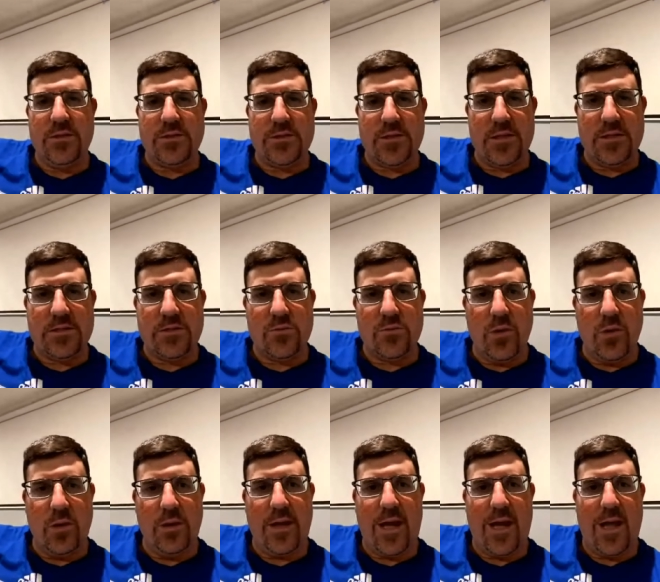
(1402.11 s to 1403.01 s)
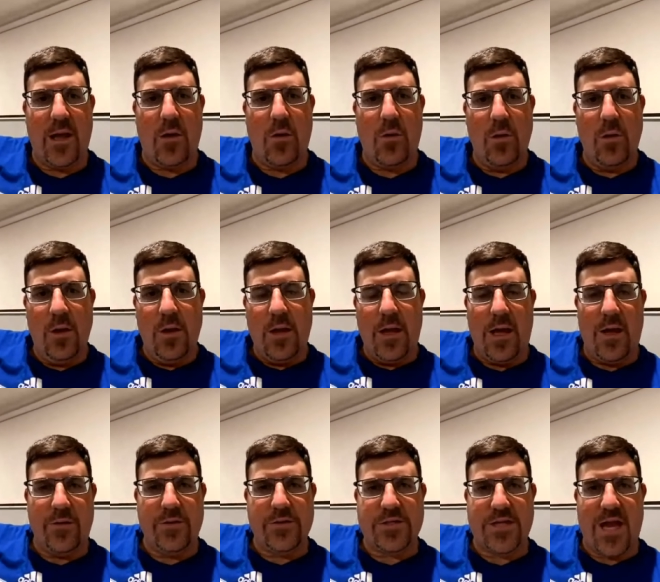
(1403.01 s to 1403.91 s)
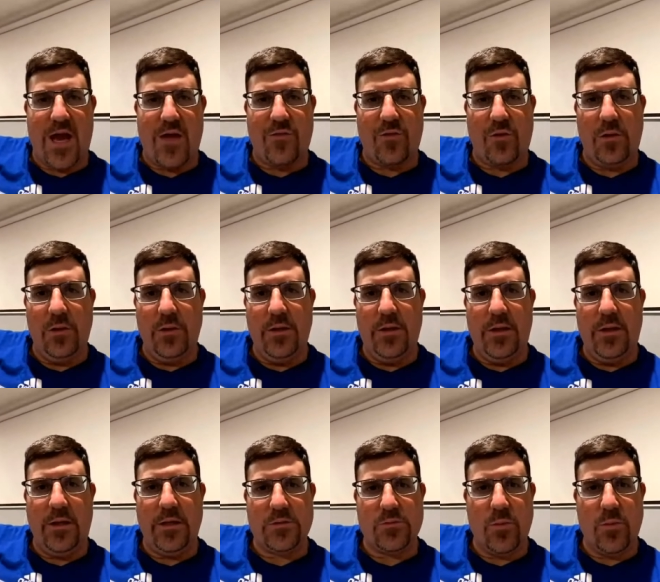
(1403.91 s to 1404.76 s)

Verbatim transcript: It's it's really how how does Catholic League,